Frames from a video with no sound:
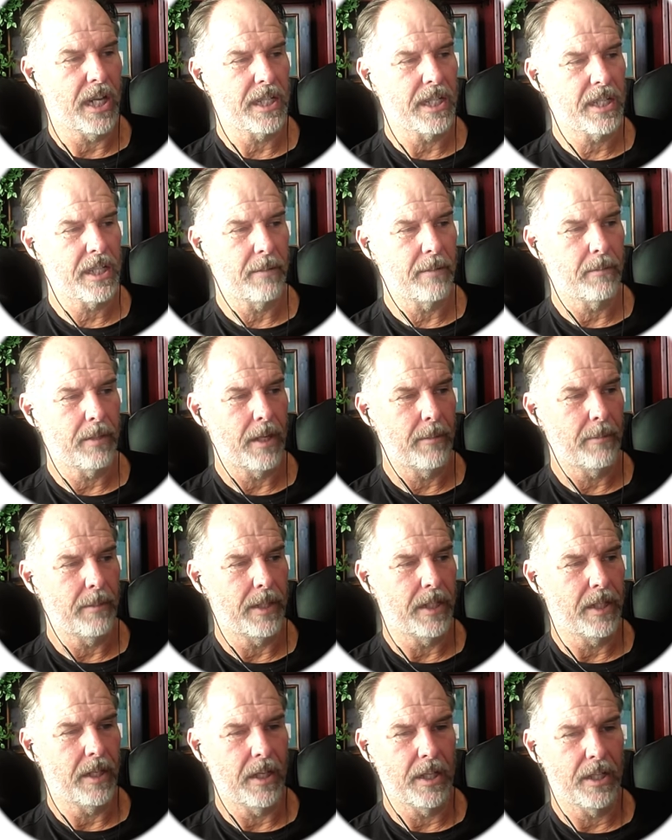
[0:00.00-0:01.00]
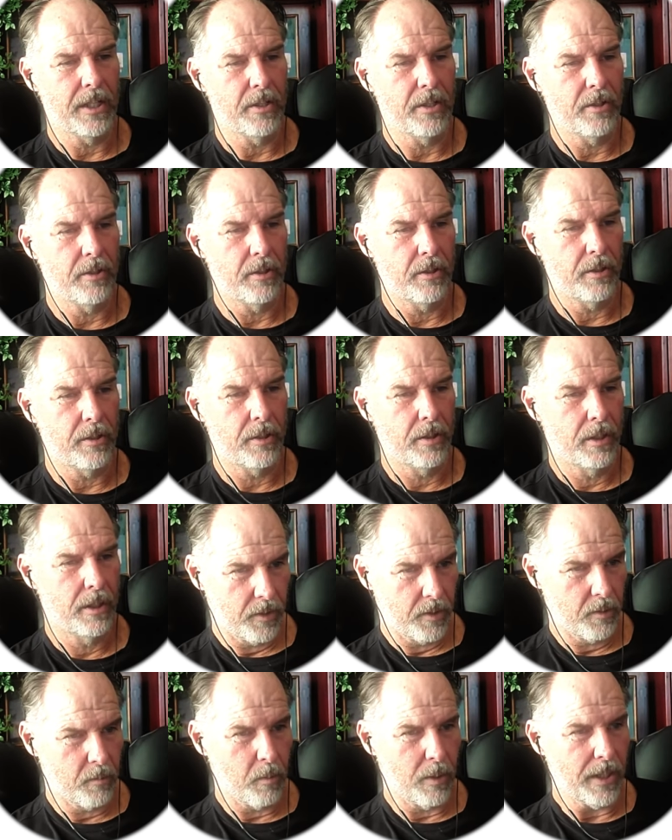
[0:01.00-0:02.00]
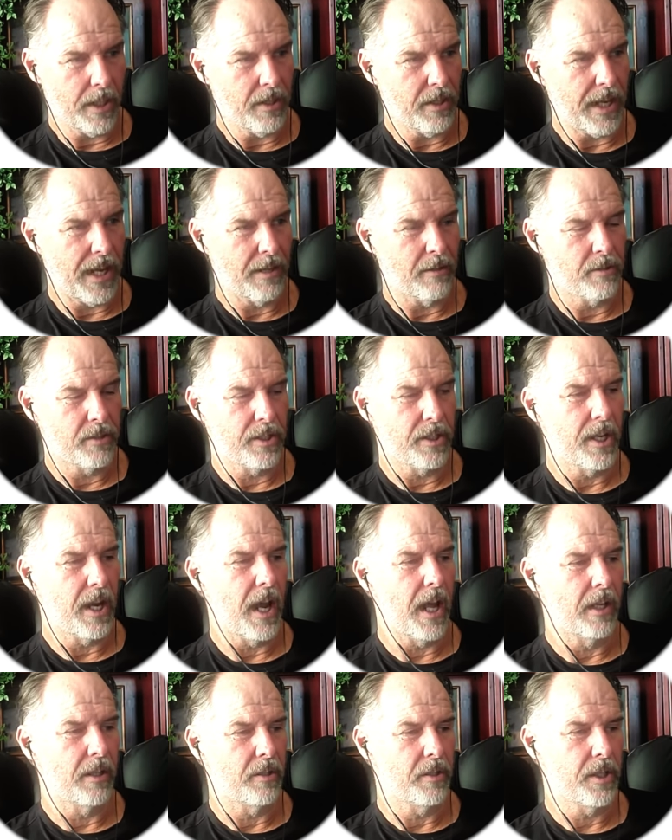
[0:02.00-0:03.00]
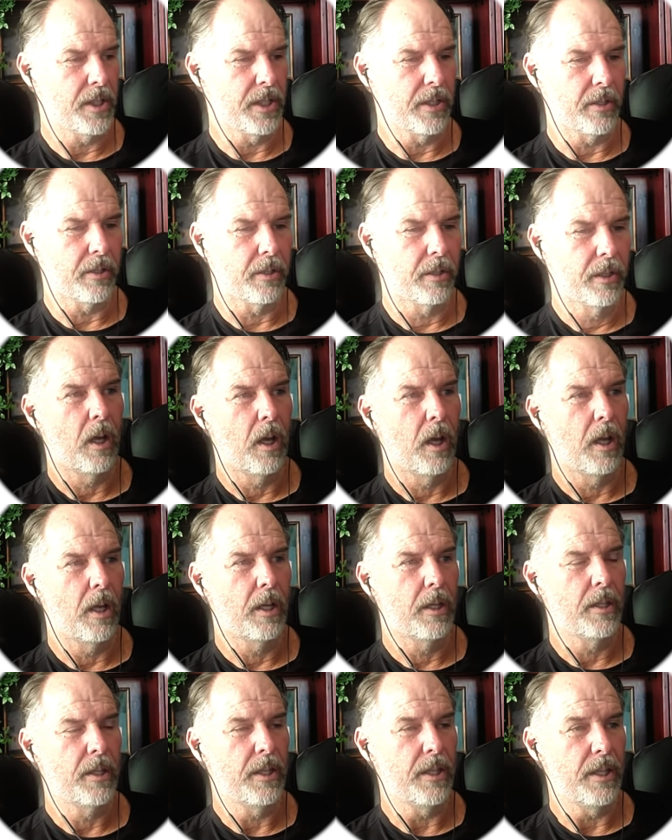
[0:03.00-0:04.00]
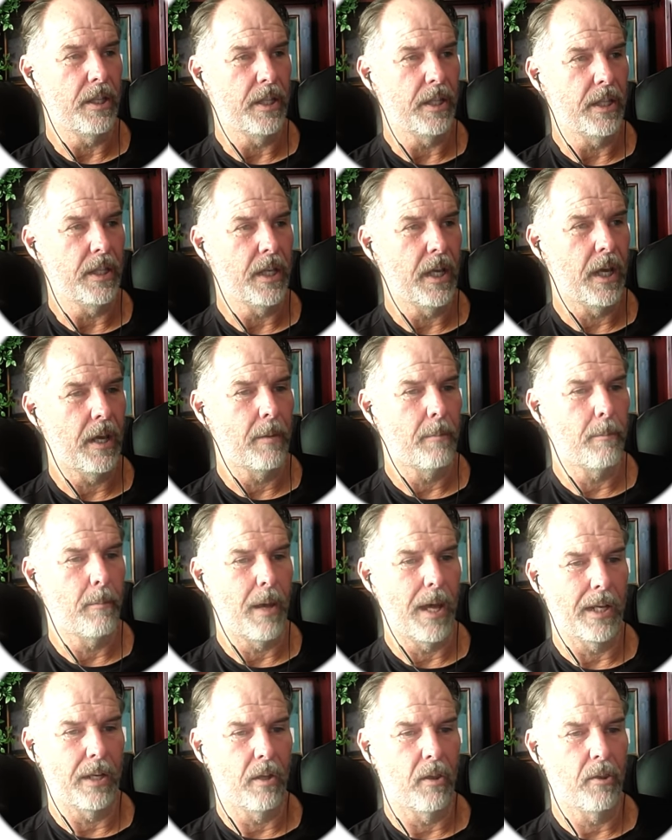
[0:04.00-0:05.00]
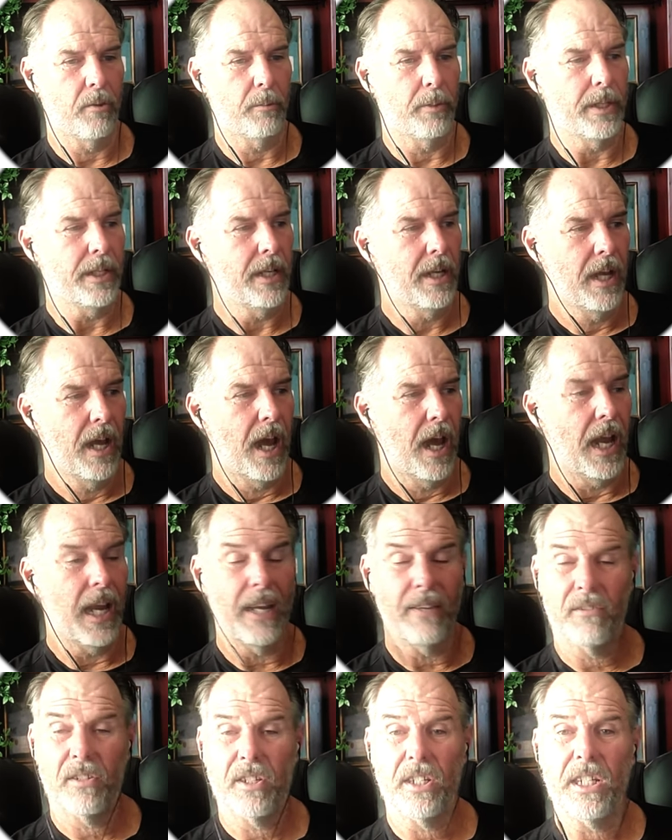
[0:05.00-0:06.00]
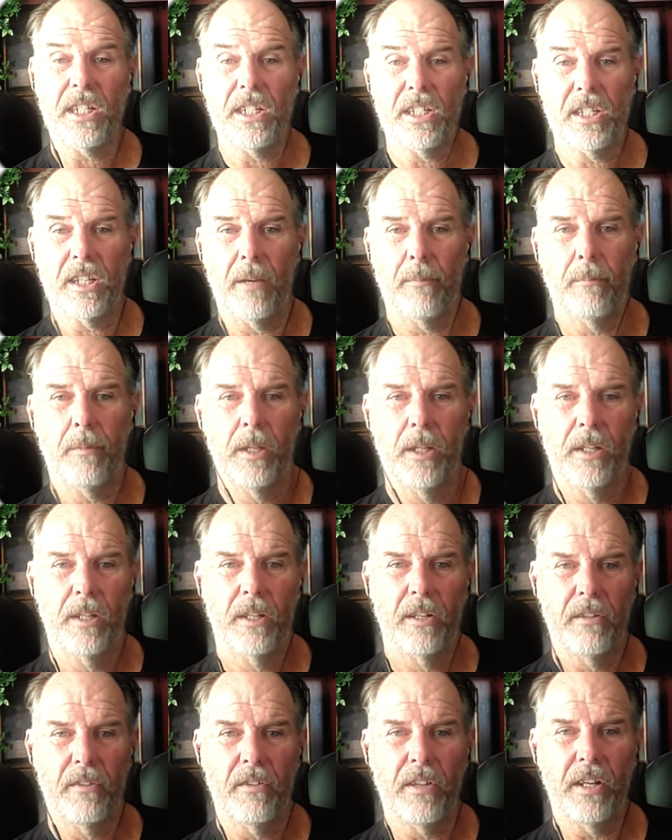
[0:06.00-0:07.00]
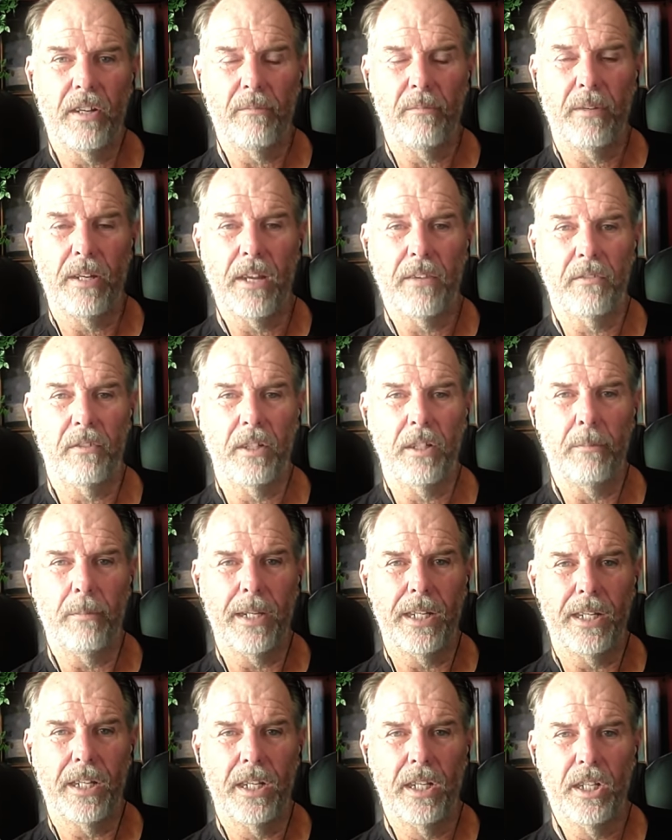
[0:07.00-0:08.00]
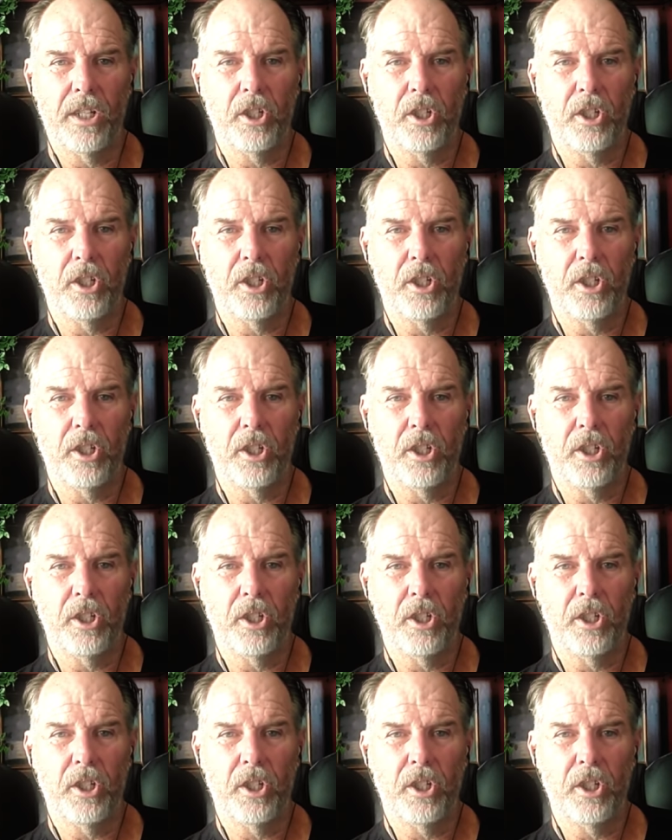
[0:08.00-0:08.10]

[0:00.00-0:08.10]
got some coming under $20,000 here on the Model 3. I have seen some that have definitely been